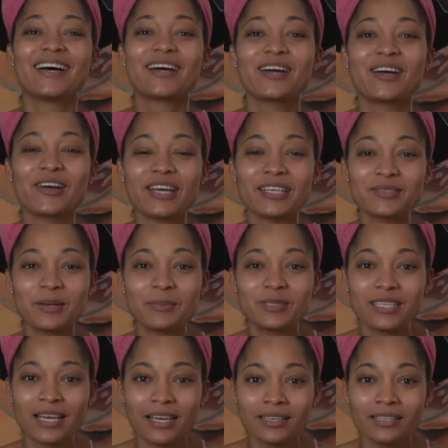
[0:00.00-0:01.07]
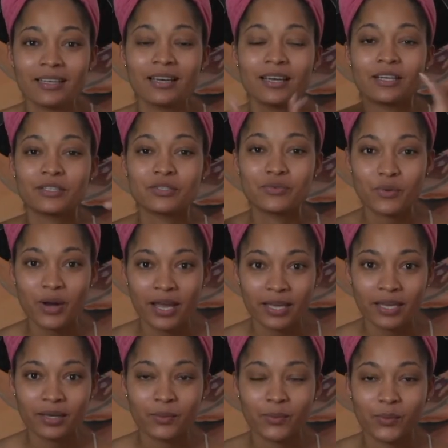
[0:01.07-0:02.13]
alright, so I'm done
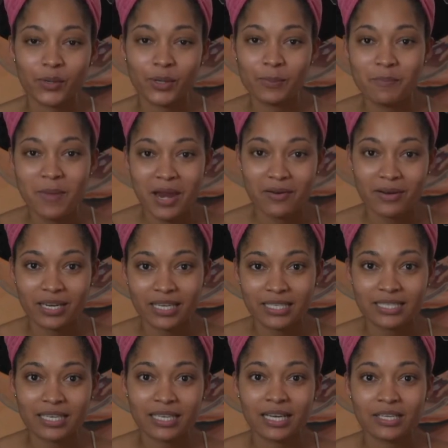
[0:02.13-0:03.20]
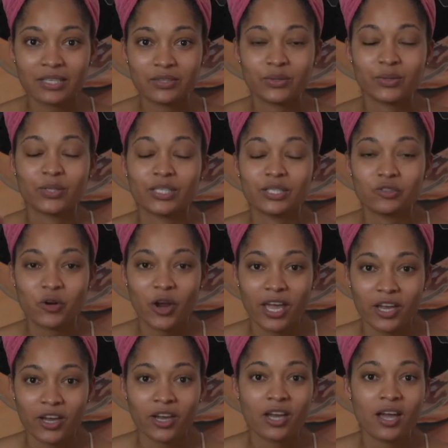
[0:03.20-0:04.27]
drying or marinating under the hooded
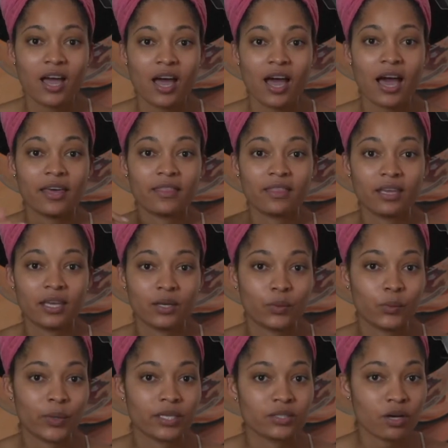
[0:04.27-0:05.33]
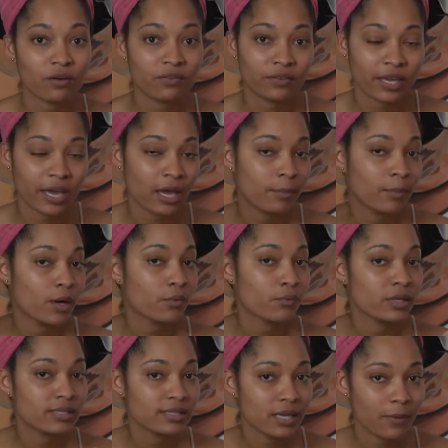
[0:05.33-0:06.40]
dryer. I then went off cam,
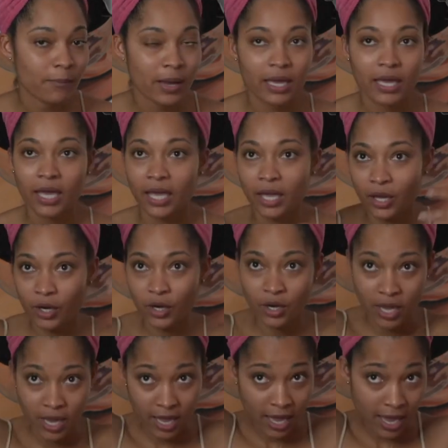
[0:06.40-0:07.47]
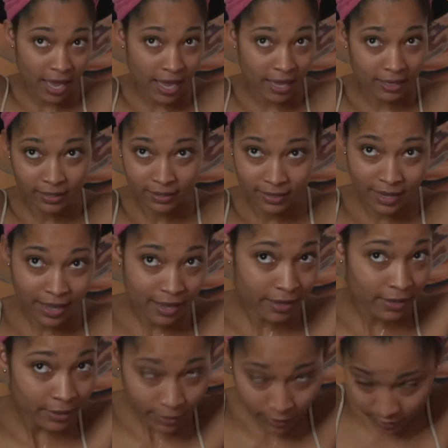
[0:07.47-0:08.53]
rinsed out my hair, and
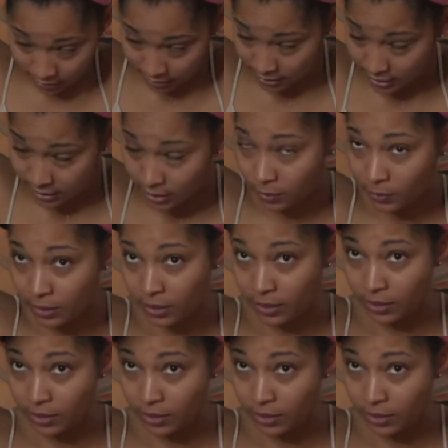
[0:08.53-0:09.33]
now let's see what it